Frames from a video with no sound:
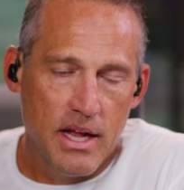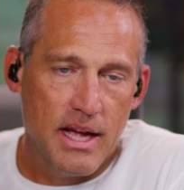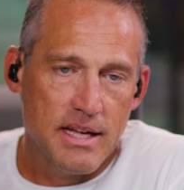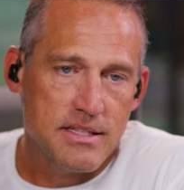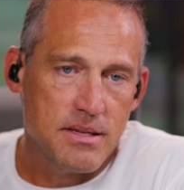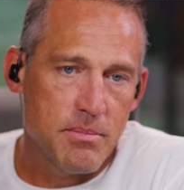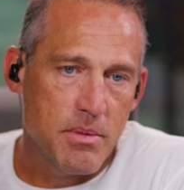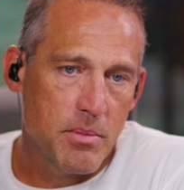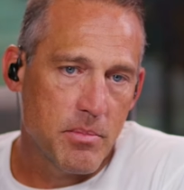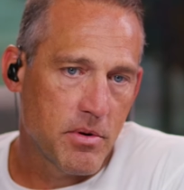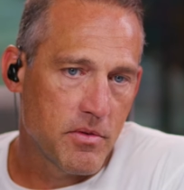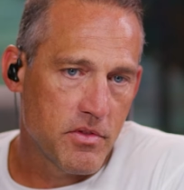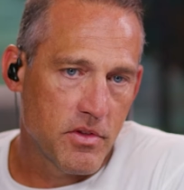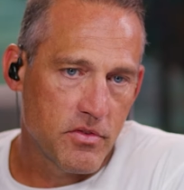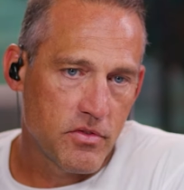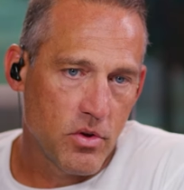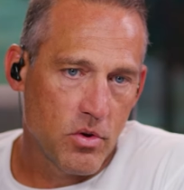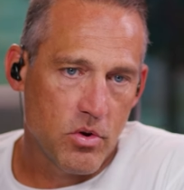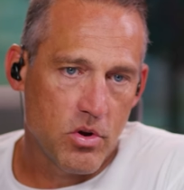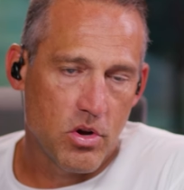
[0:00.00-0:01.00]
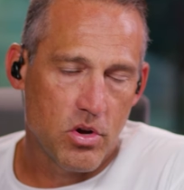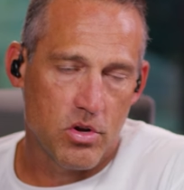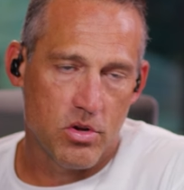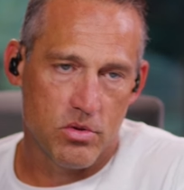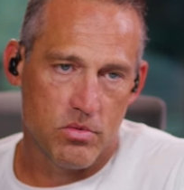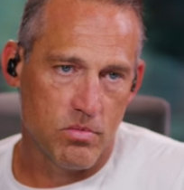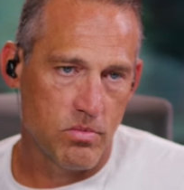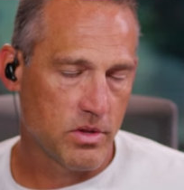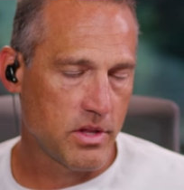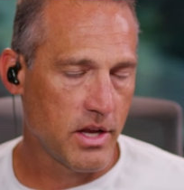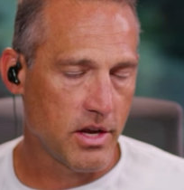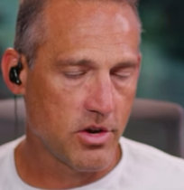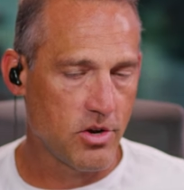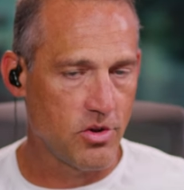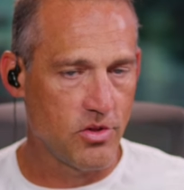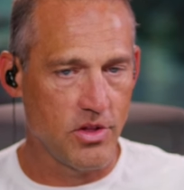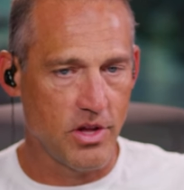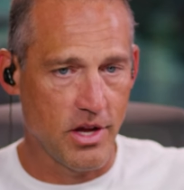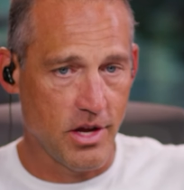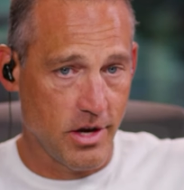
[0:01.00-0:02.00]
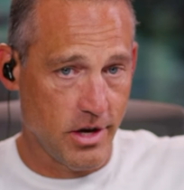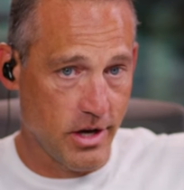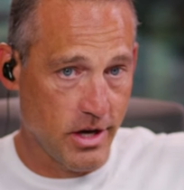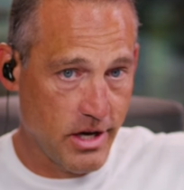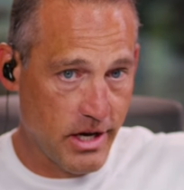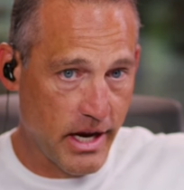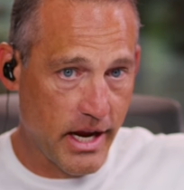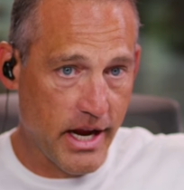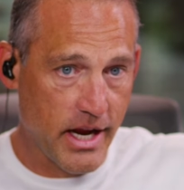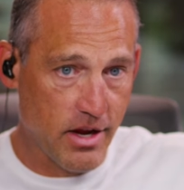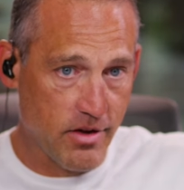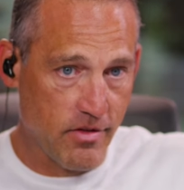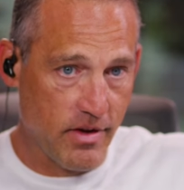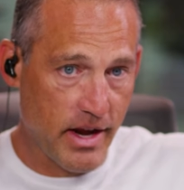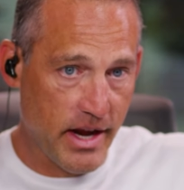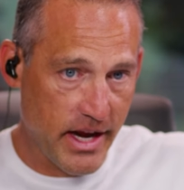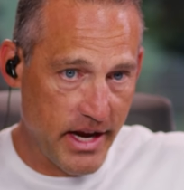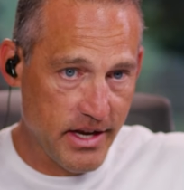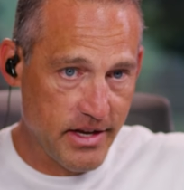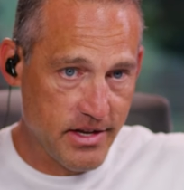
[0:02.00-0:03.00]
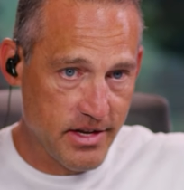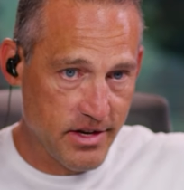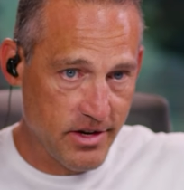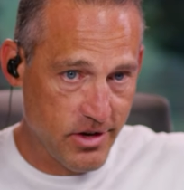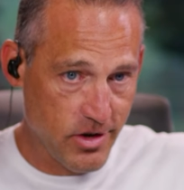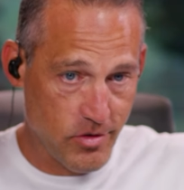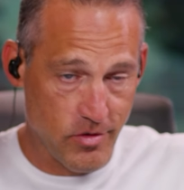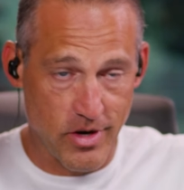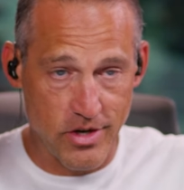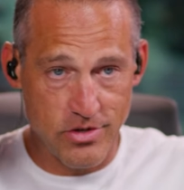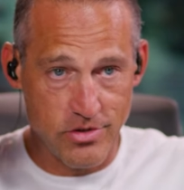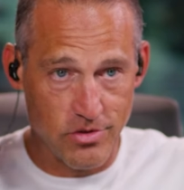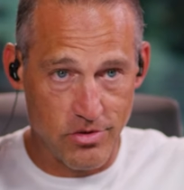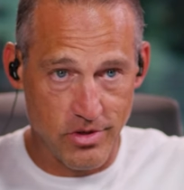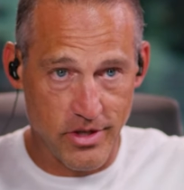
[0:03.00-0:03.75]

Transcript: as a member of the so called, what they call the Gang of Eight congressional